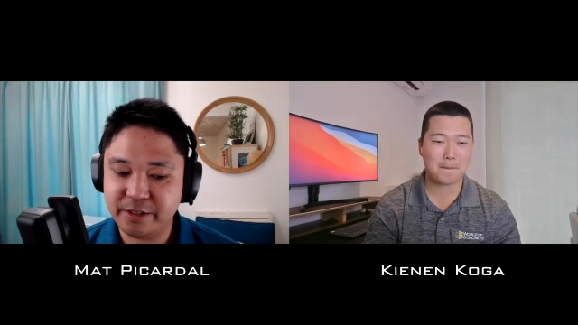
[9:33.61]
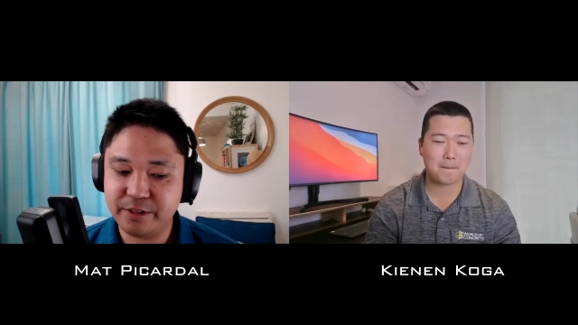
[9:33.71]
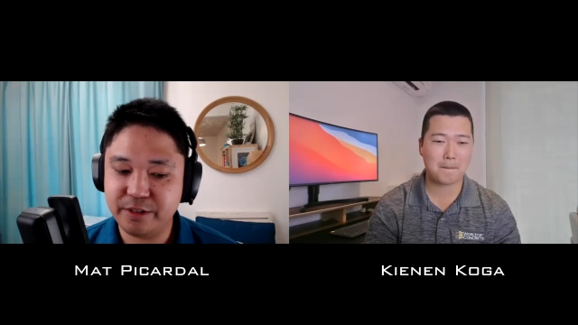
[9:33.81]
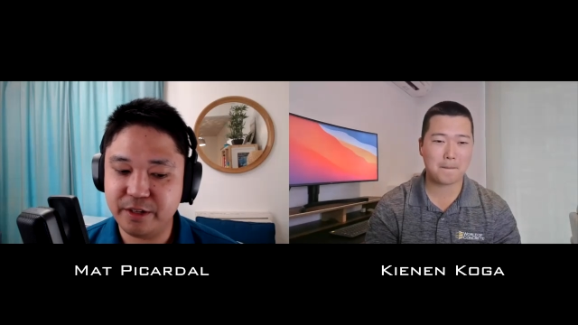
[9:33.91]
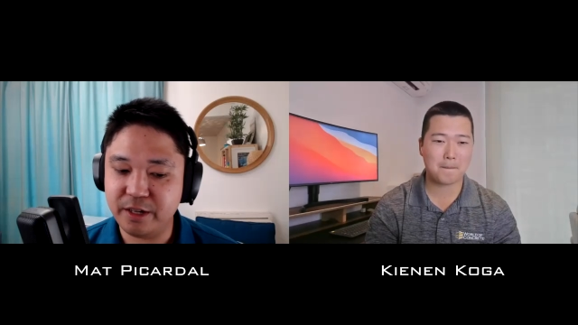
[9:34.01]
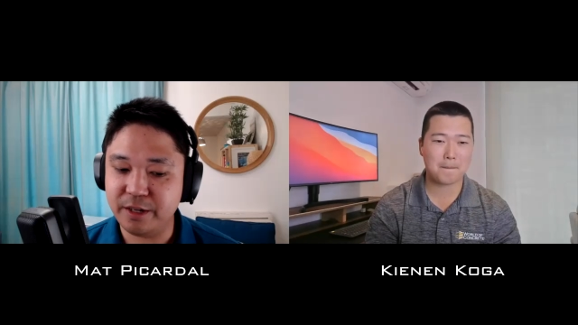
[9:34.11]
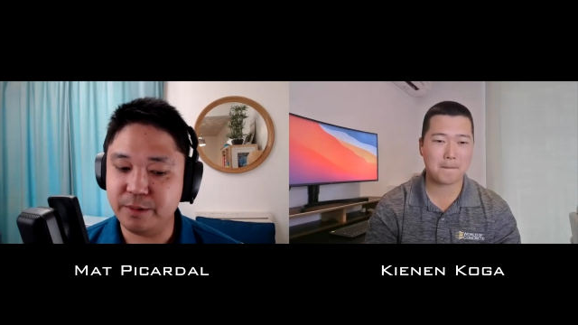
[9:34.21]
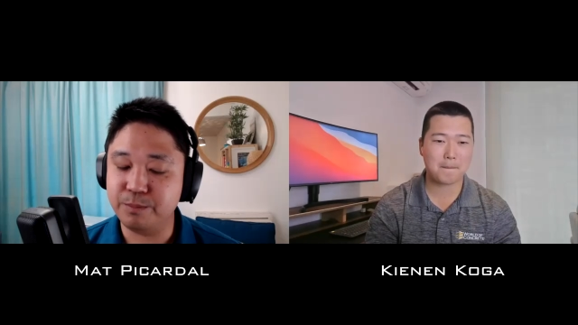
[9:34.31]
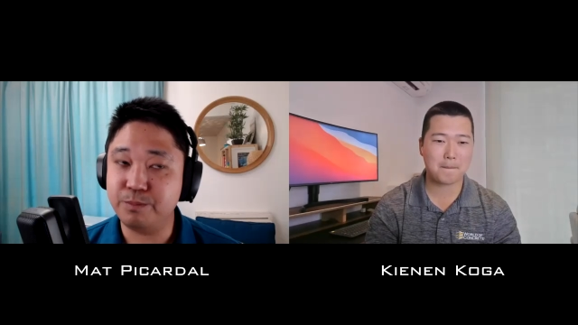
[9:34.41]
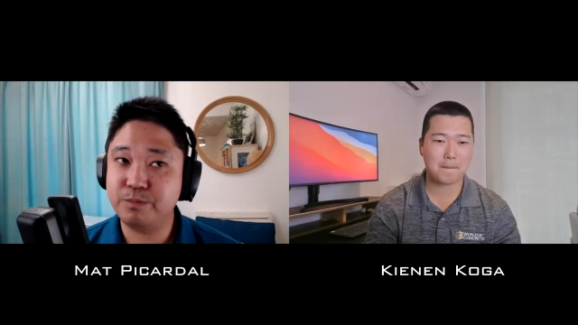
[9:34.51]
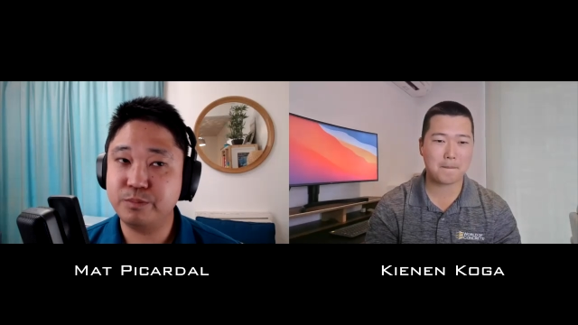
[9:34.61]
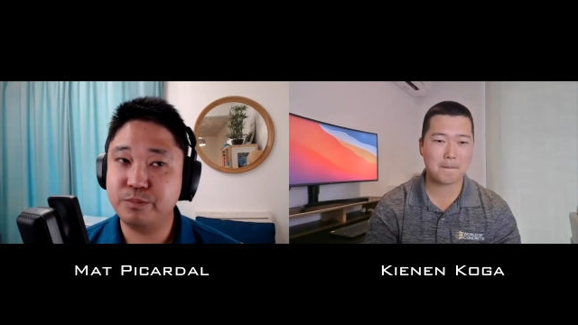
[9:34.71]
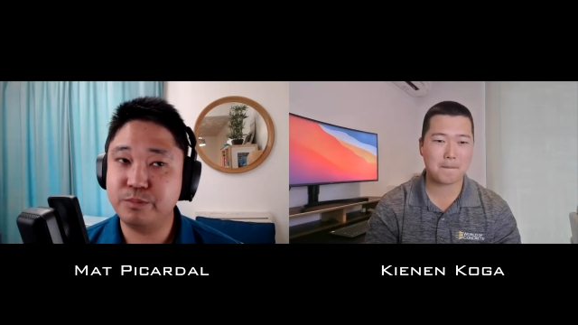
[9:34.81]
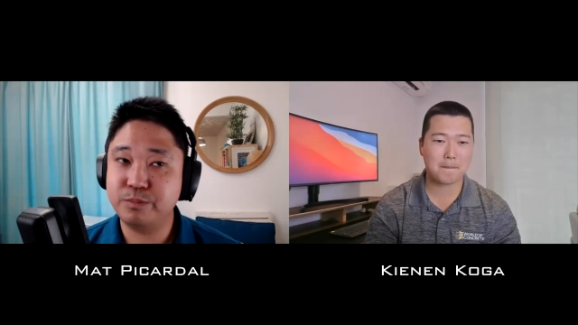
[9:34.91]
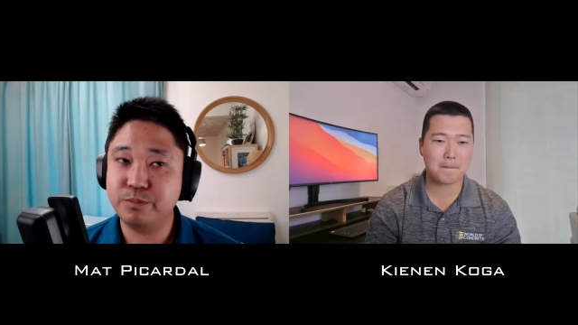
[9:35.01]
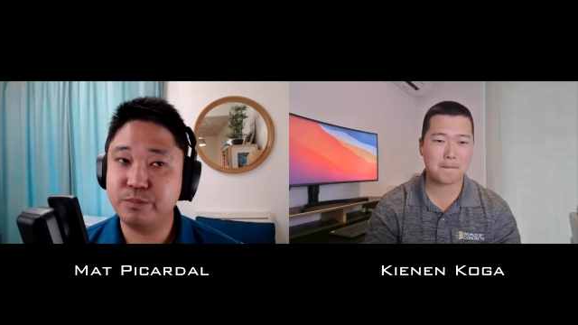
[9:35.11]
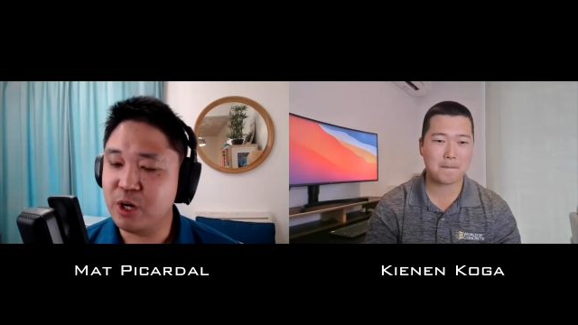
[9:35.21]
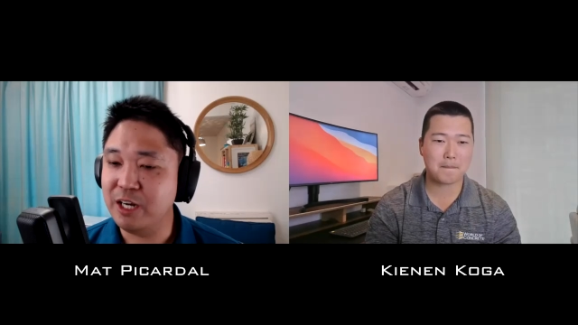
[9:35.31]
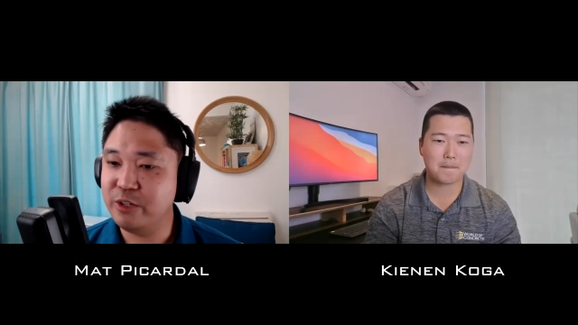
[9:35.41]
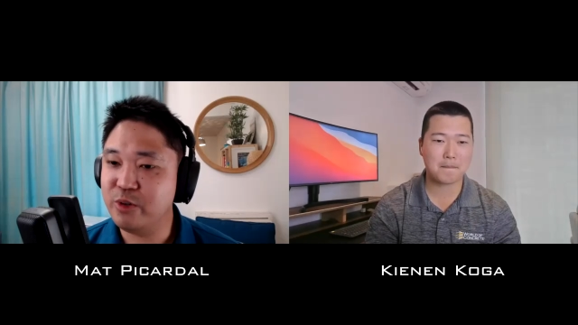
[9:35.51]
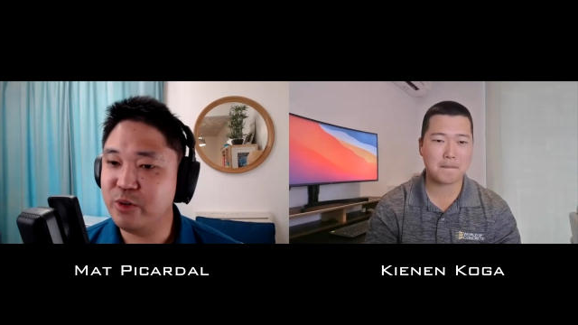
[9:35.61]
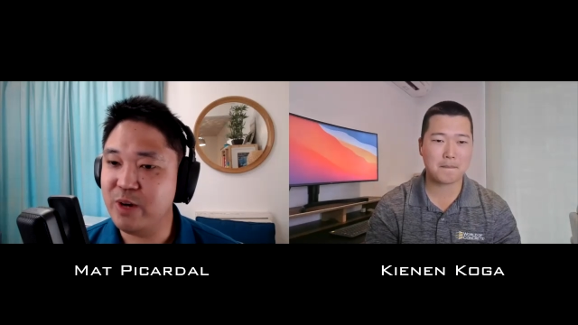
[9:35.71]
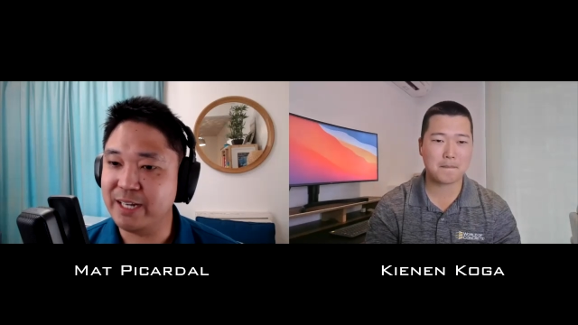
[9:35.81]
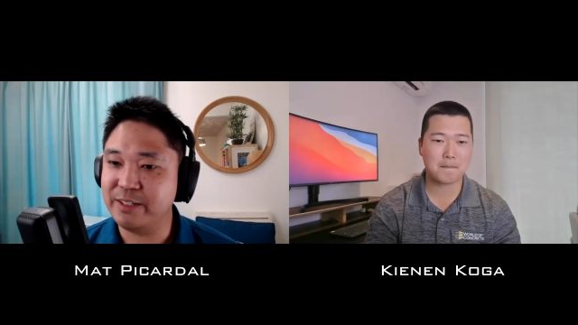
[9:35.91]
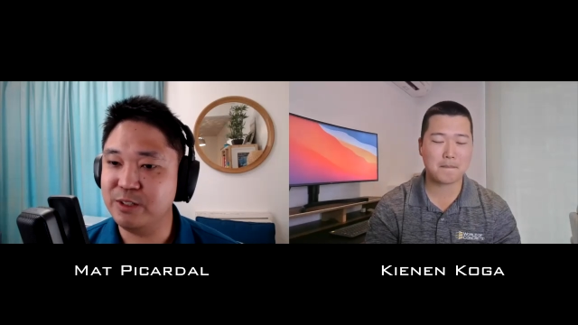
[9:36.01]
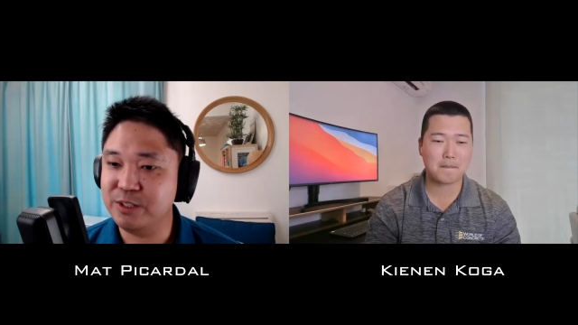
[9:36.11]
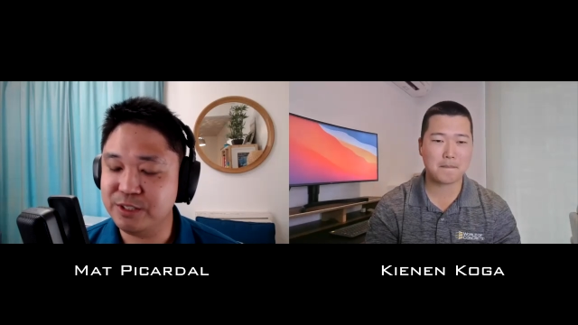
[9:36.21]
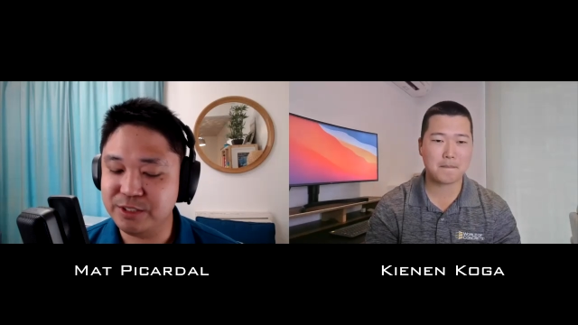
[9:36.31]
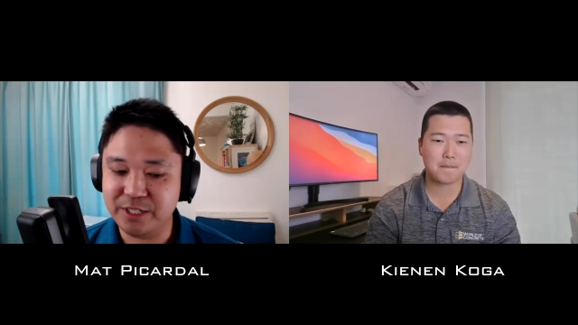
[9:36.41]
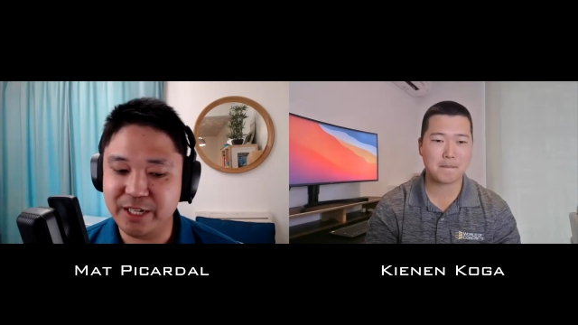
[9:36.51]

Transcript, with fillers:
Speaker 1: uh, general contractors uh,